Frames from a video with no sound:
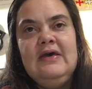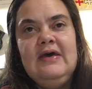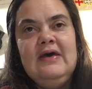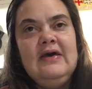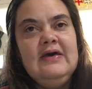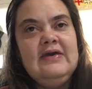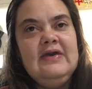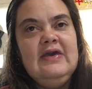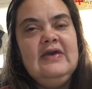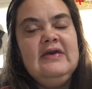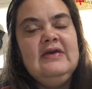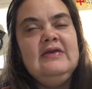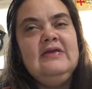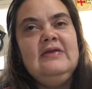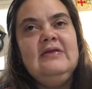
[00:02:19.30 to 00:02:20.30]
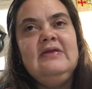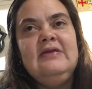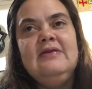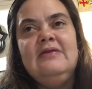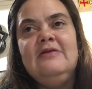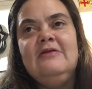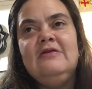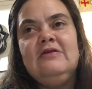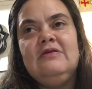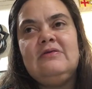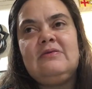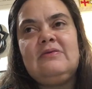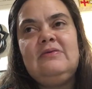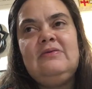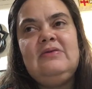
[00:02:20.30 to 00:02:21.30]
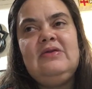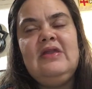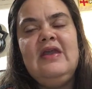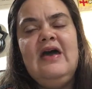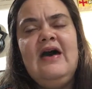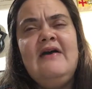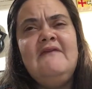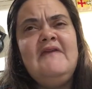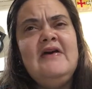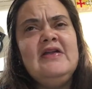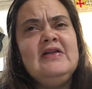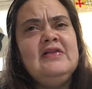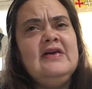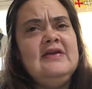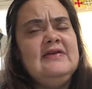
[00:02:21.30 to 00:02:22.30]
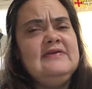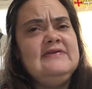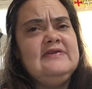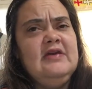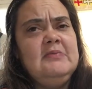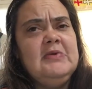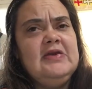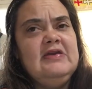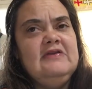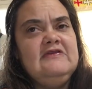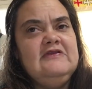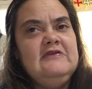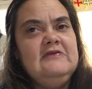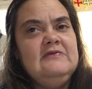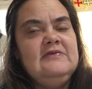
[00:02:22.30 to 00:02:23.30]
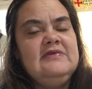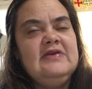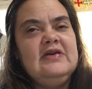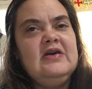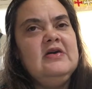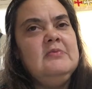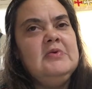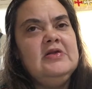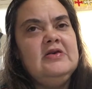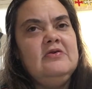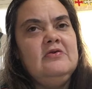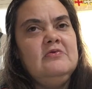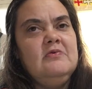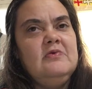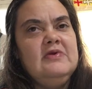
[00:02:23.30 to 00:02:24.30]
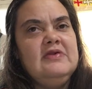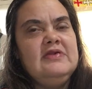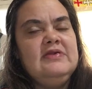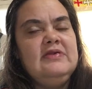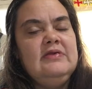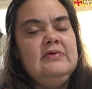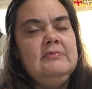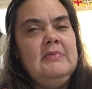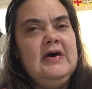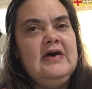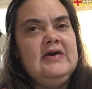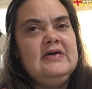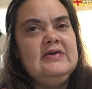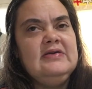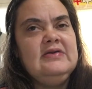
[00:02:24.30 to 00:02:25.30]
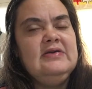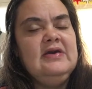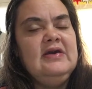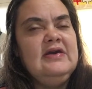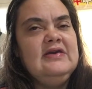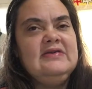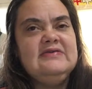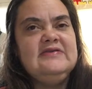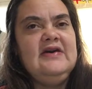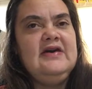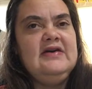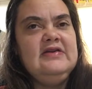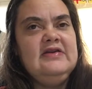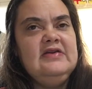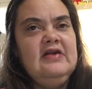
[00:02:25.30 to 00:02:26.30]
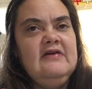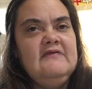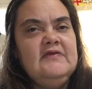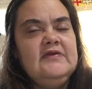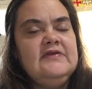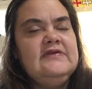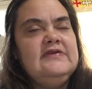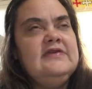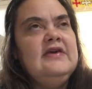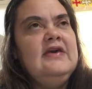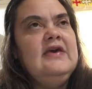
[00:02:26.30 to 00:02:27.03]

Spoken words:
Again, I've had a lot of stomach issues that come along with my anxiety levels.